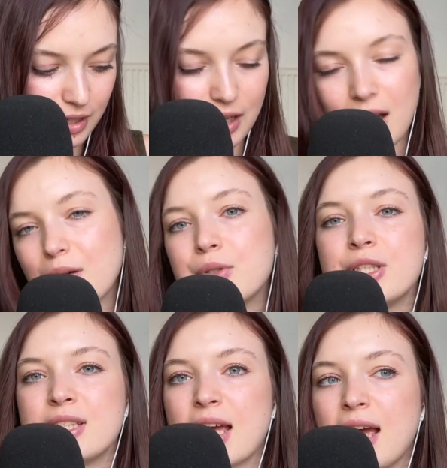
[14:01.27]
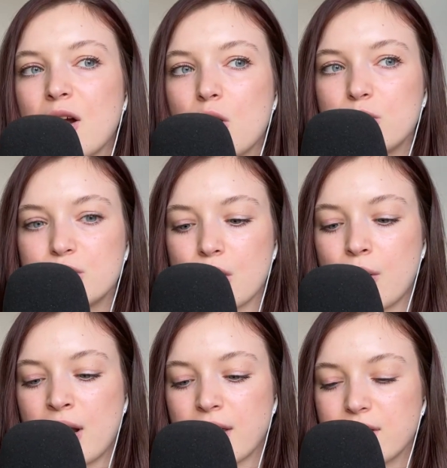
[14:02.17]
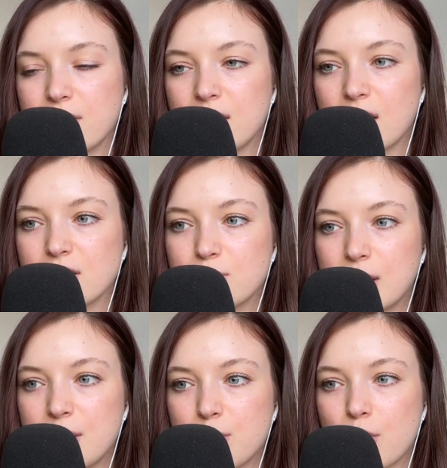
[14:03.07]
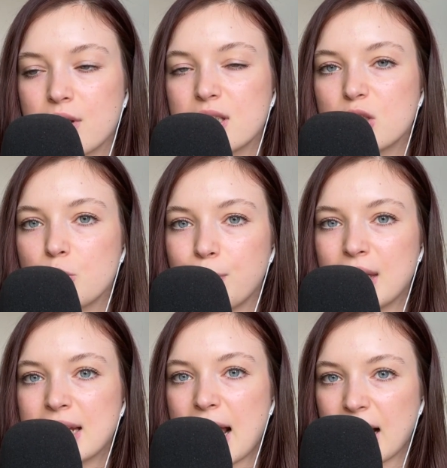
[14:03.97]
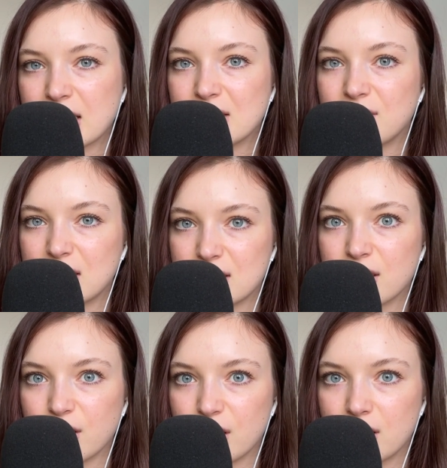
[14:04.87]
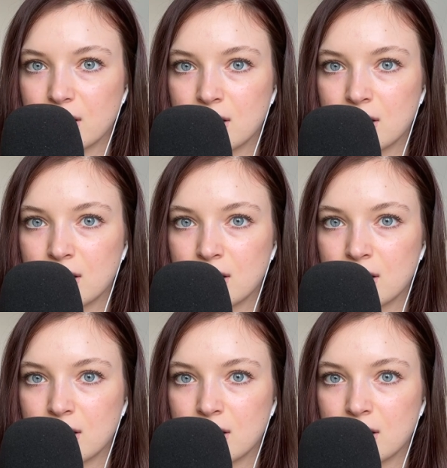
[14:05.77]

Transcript: I would say also another thing that's really important is to be an active listener.